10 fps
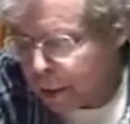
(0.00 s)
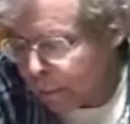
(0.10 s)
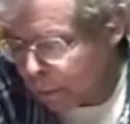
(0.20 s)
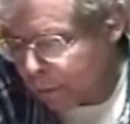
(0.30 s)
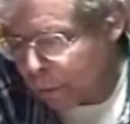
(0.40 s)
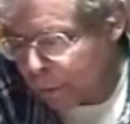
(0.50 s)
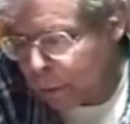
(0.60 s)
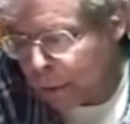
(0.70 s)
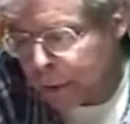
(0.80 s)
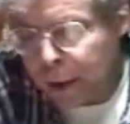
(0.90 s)
of them
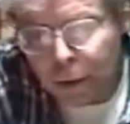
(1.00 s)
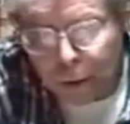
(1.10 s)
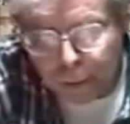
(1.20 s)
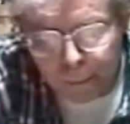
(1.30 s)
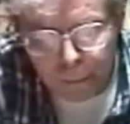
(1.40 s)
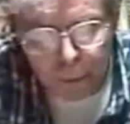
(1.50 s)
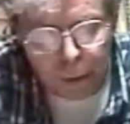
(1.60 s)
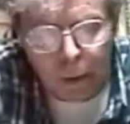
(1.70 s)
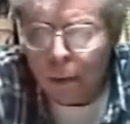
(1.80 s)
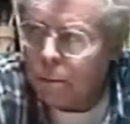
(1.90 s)
all, Titian
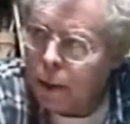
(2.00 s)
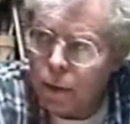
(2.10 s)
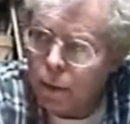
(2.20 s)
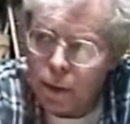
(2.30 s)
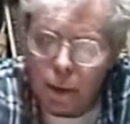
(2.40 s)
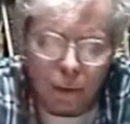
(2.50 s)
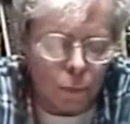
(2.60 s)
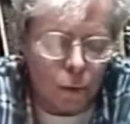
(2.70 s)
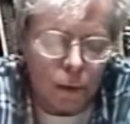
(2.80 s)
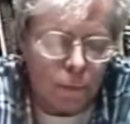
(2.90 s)
seldom
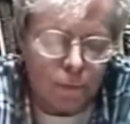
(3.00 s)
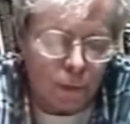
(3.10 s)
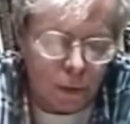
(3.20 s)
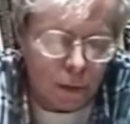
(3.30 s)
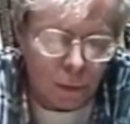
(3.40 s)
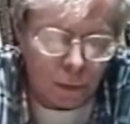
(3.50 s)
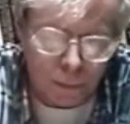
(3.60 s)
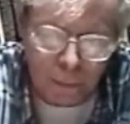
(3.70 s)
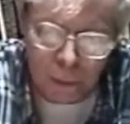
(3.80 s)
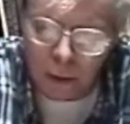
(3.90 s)
worked in fresco.
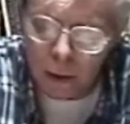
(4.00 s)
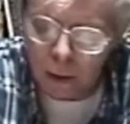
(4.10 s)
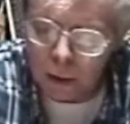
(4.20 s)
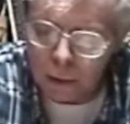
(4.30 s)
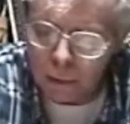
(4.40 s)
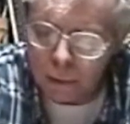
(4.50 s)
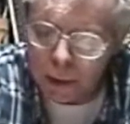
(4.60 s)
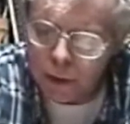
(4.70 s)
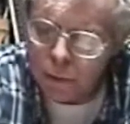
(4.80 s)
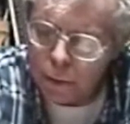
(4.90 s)

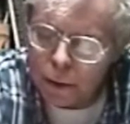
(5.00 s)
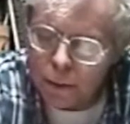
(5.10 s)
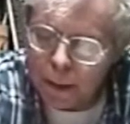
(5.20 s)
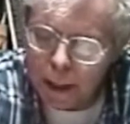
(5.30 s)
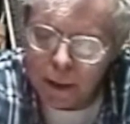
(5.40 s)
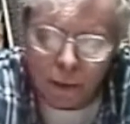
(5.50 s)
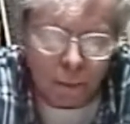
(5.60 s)
Titian was a master